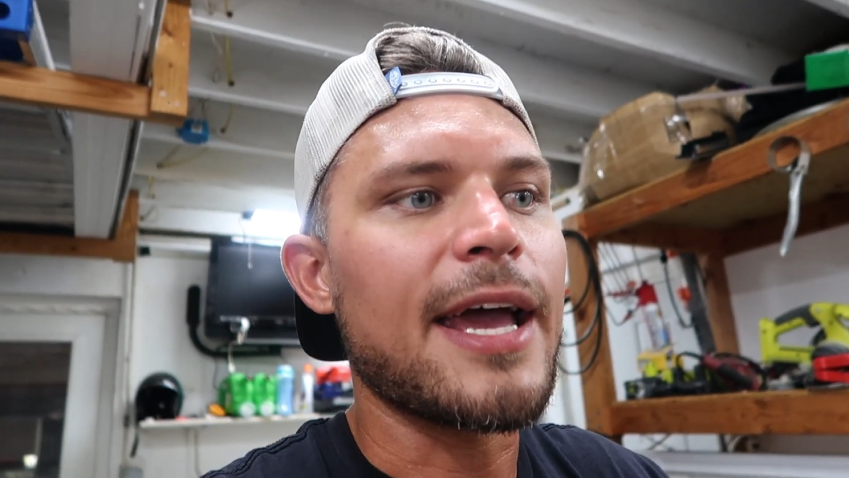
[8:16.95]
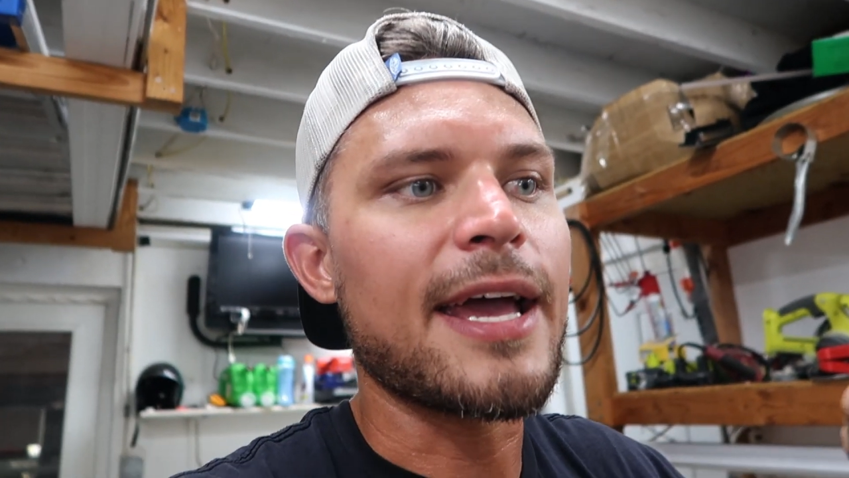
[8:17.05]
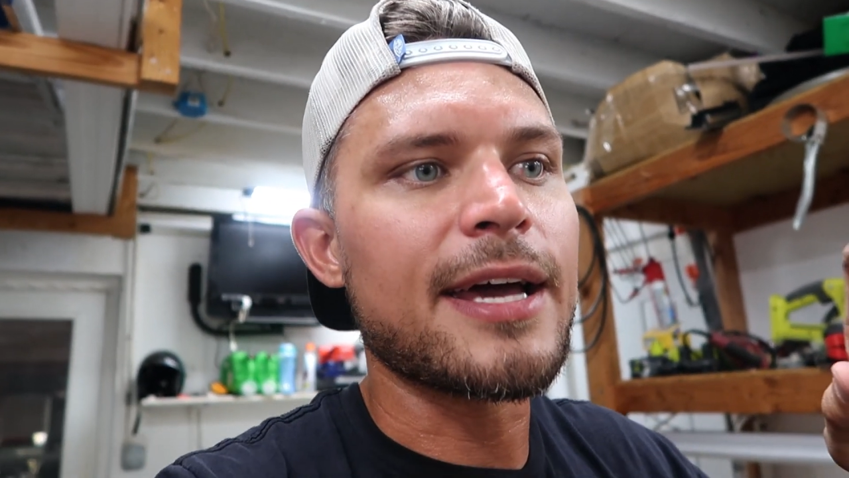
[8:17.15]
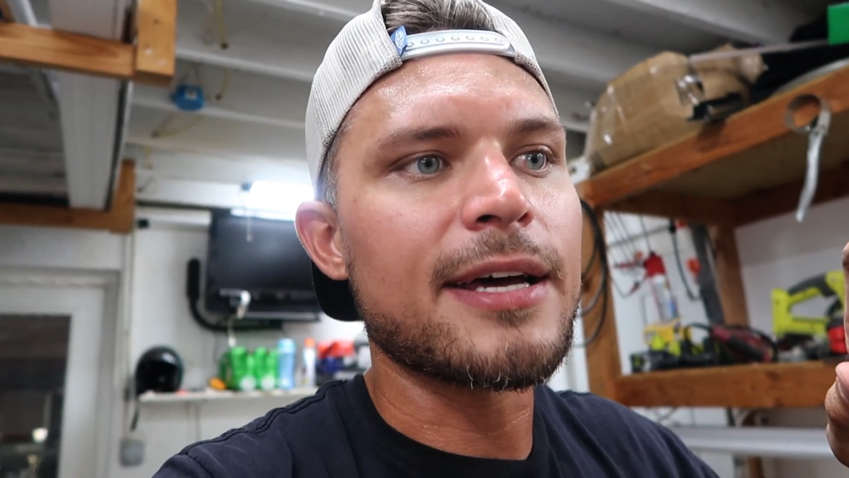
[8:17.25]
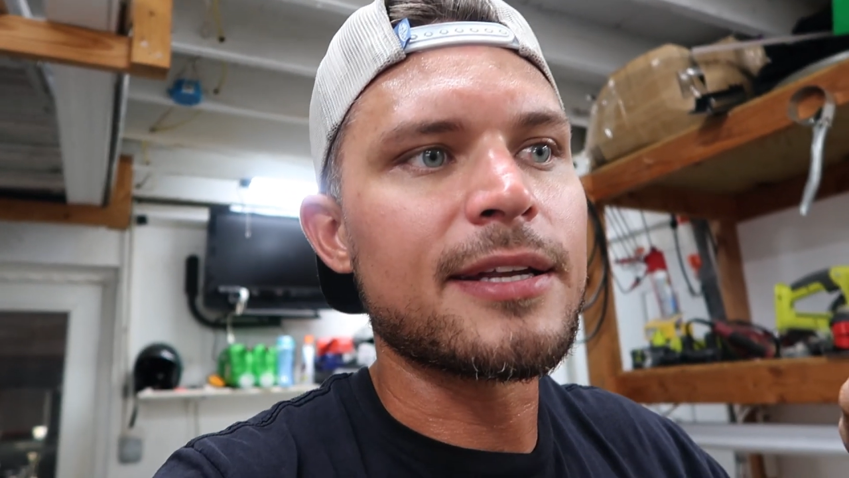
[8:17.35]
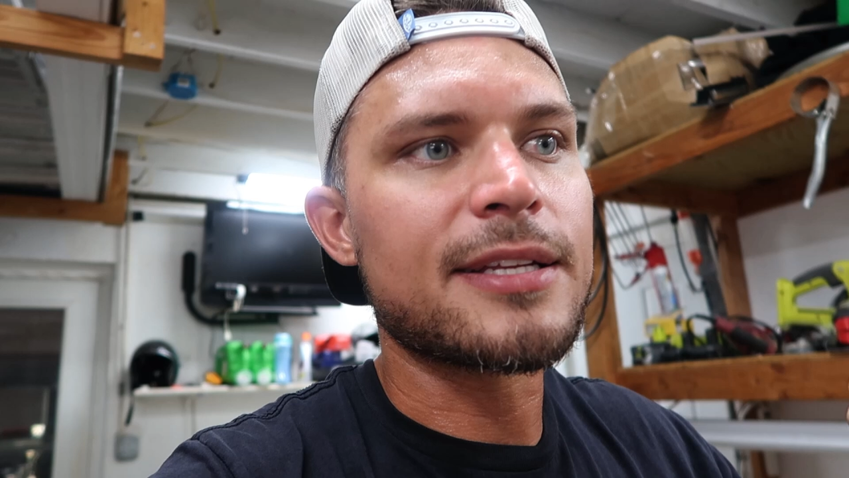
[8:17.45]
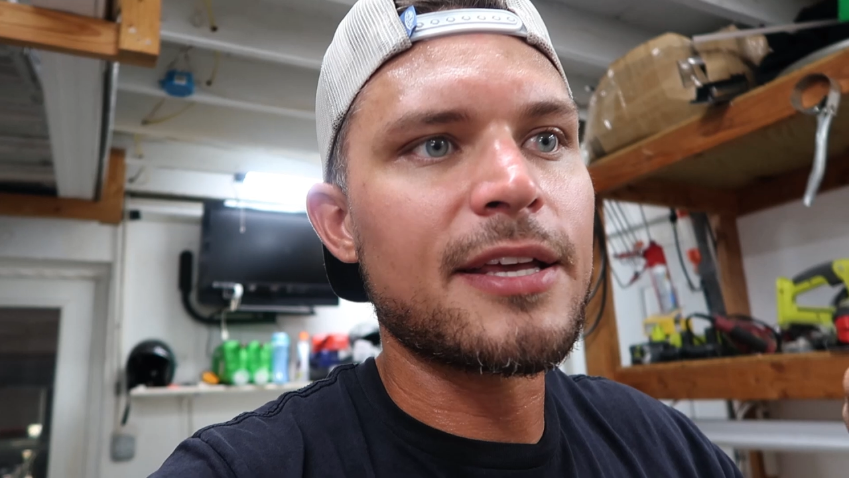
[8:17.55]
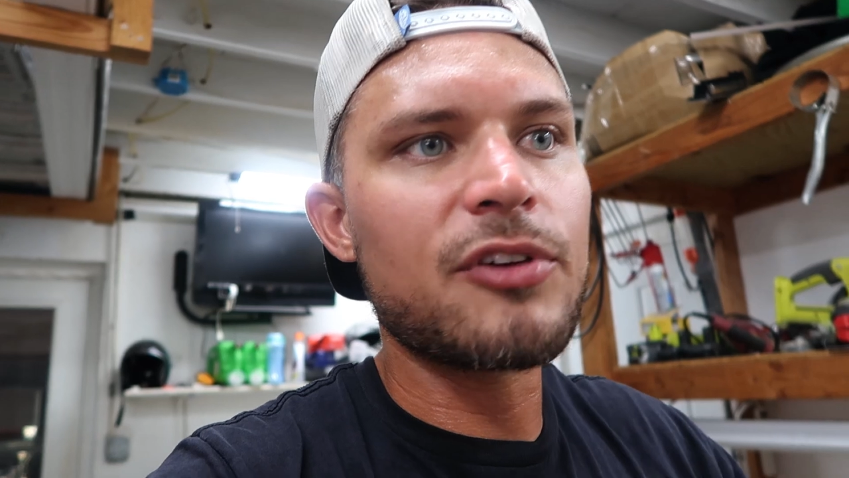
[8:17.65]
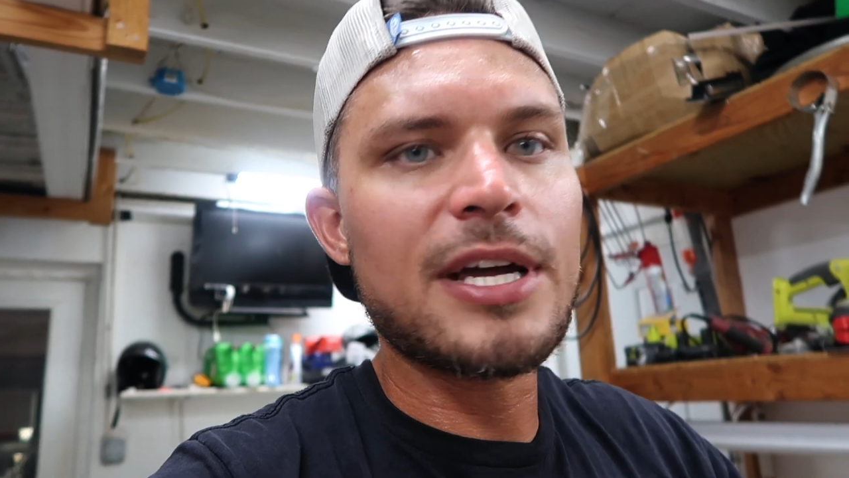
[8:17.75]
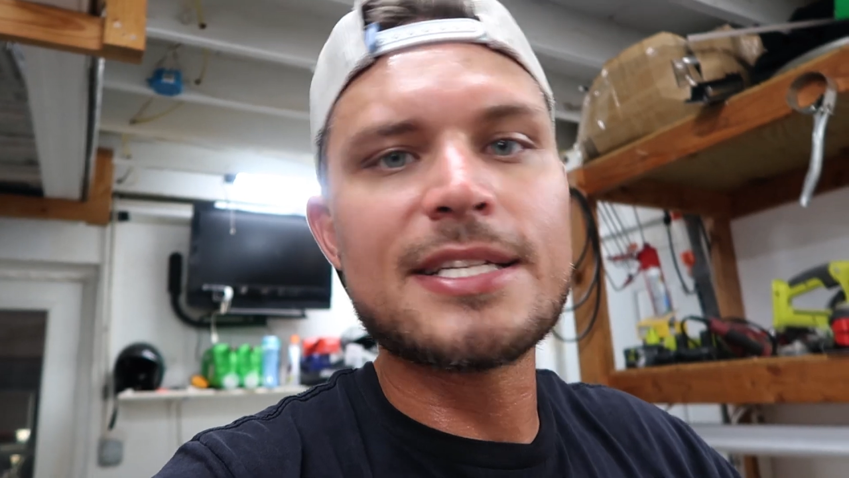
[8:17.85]
and
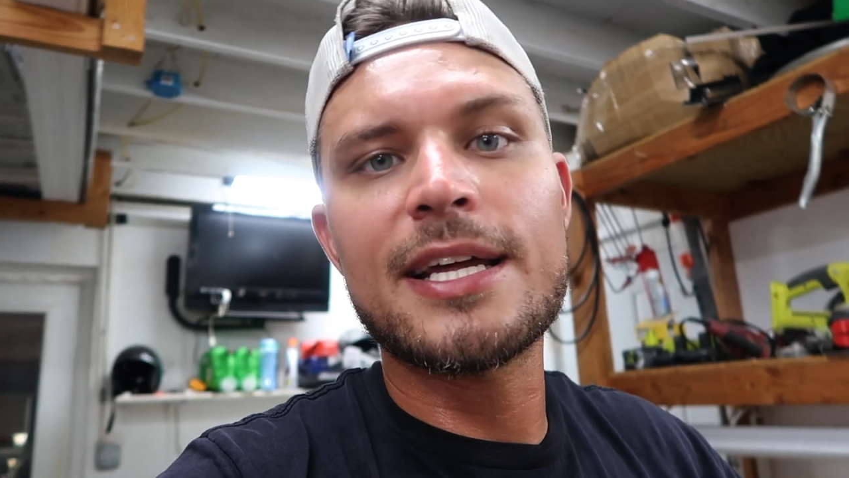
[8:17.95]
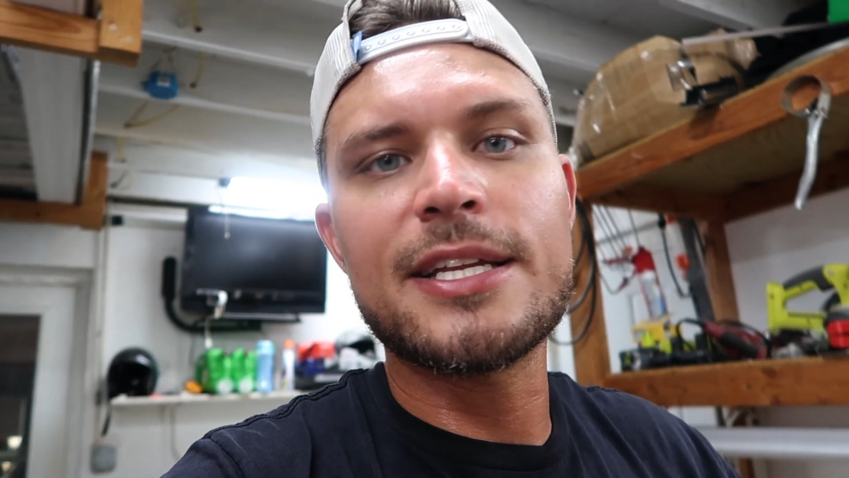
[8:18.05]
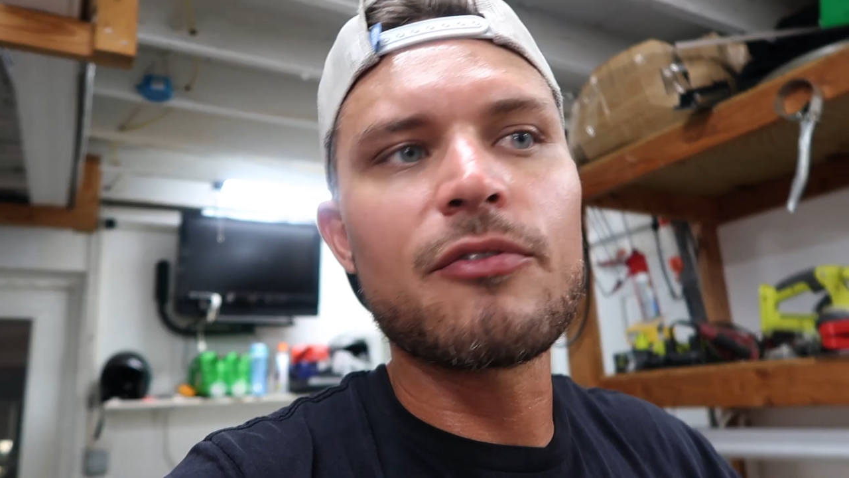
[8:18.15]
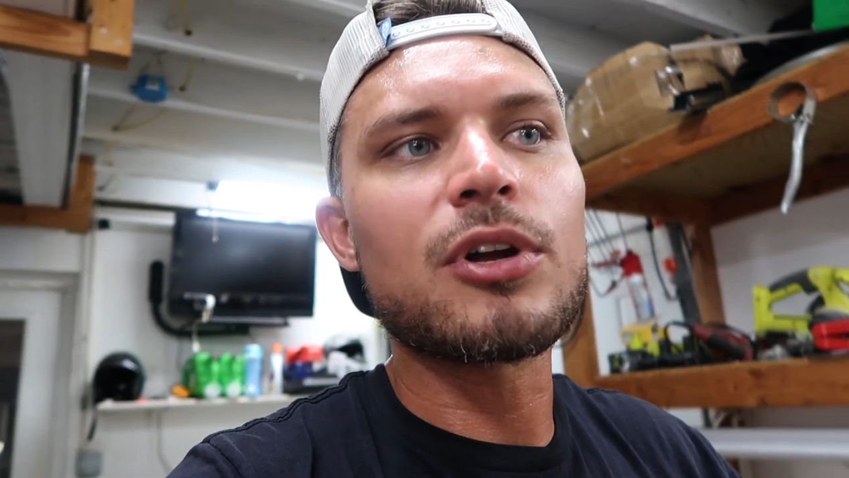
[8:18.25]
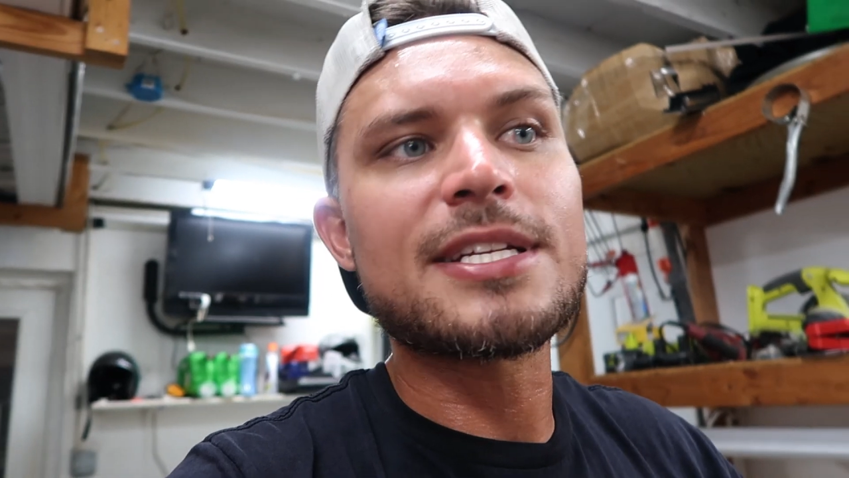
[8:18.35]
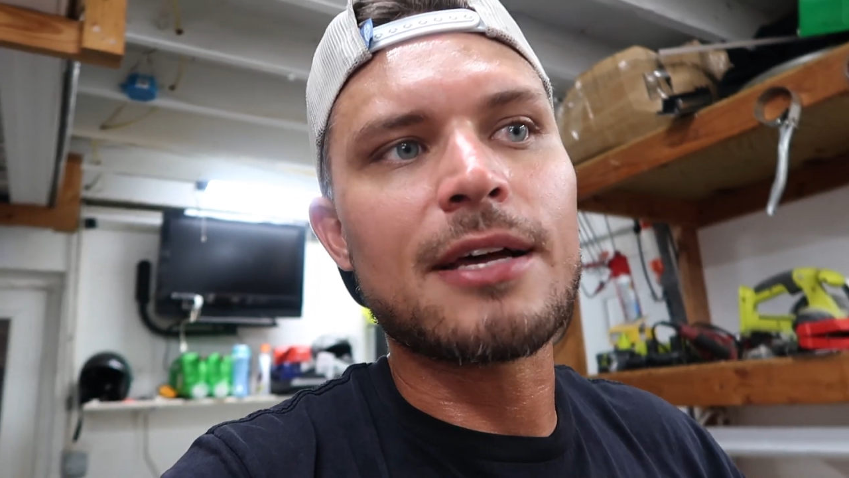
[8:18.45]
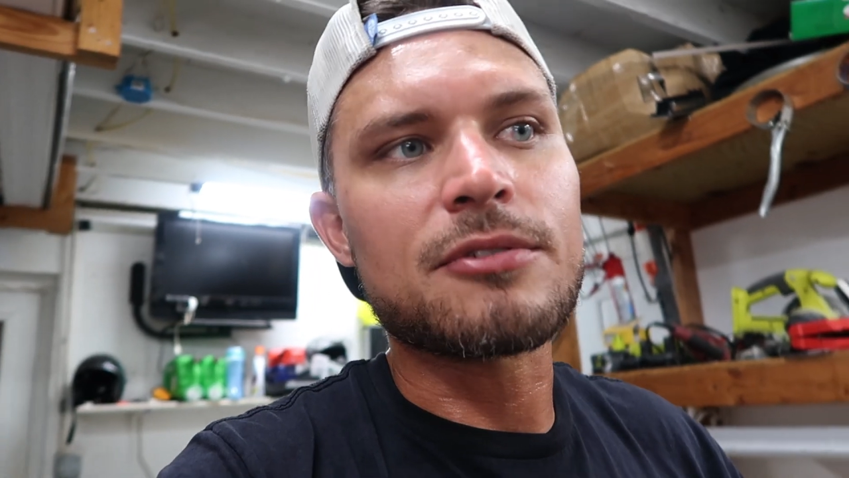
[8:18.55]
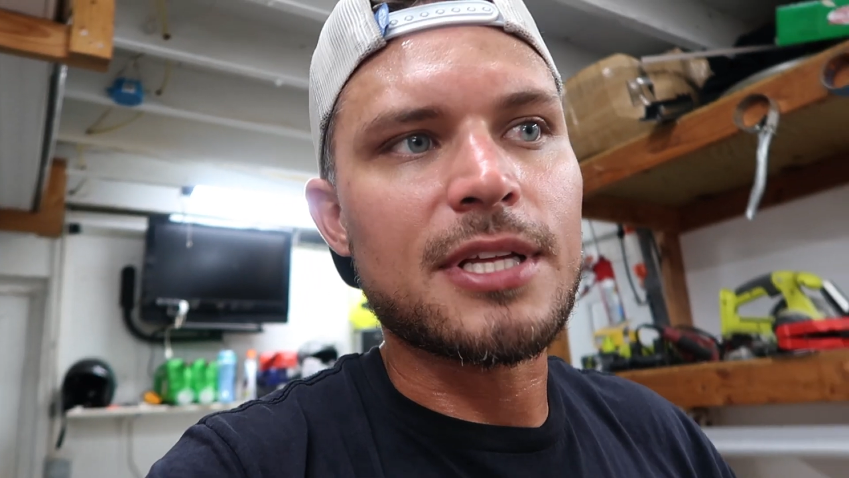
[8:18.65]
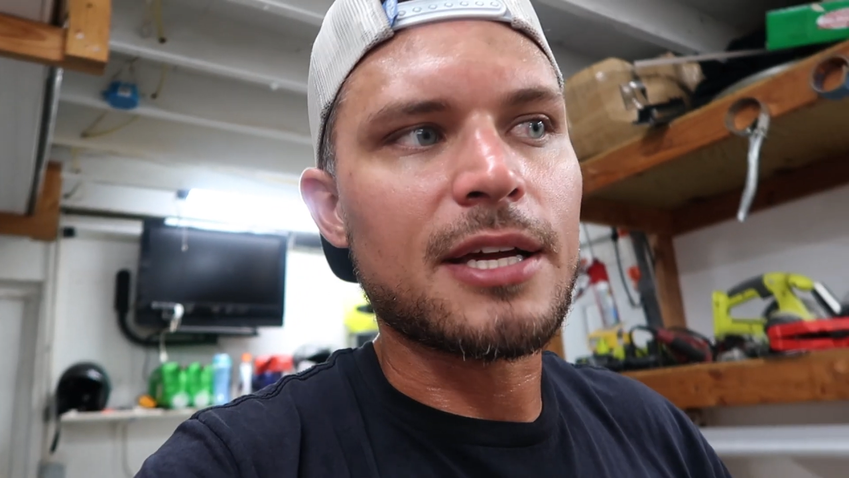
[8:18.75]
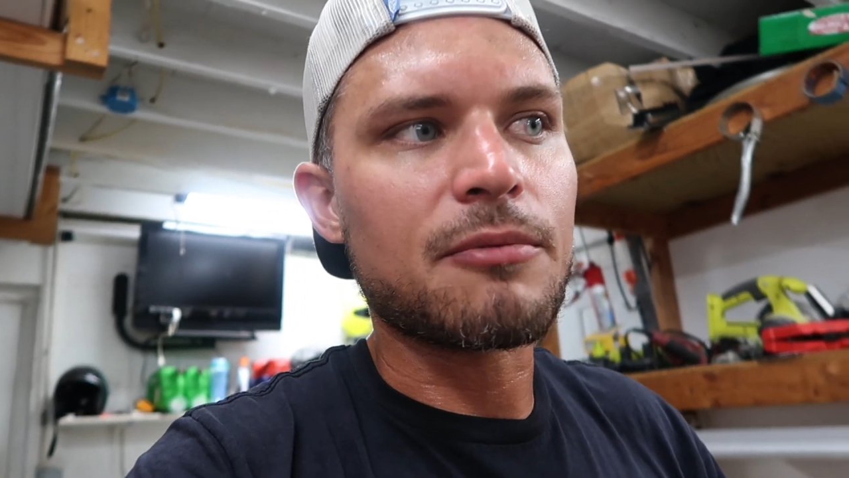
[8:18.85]
give you guys an idea of what it
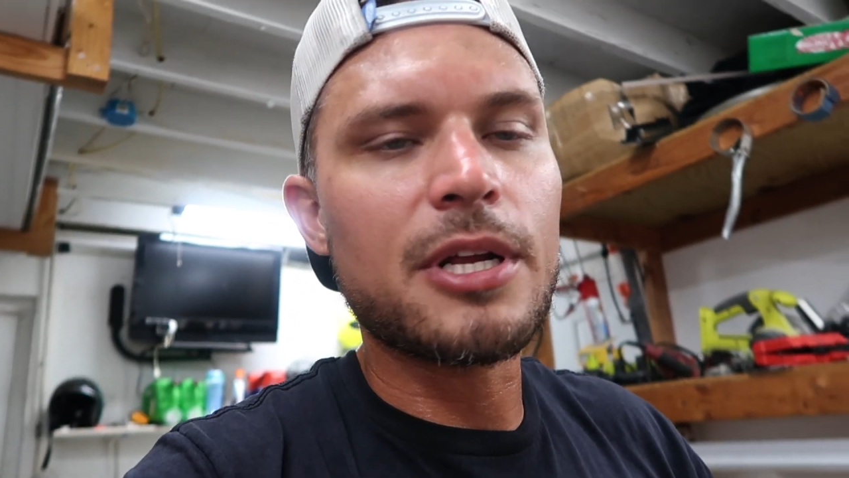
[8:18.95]
sounds like.